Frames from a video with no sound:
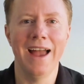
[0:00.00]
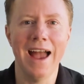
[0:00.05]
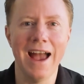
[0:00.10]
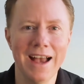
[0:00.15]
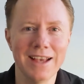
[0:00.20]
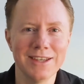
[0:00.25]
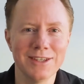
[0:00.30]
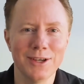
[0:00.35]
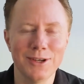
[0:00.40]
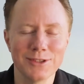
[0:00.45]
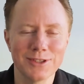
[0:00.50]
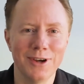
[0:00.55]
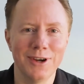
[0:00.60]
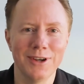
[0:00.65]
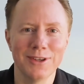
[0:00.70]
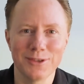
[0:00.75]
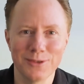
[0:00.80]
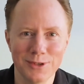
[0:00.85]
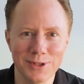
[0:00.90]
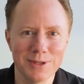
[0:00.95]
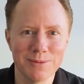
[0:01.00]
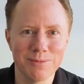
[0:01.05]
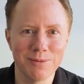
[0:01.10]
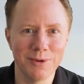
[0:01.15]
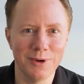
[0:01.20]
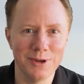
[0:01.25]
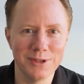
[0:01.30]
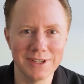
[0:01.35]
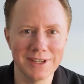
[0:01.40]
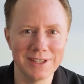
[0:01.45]
As I was going through this
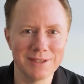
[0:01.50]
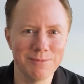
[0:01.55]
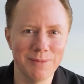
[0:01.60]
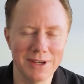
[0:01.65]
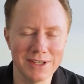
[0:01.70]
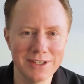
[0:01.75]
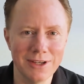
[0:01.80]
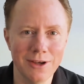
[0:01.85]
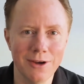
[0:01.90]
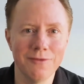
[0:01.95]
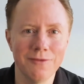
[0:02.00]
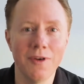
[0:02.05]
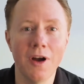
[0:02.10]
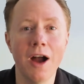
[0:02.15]
process myself,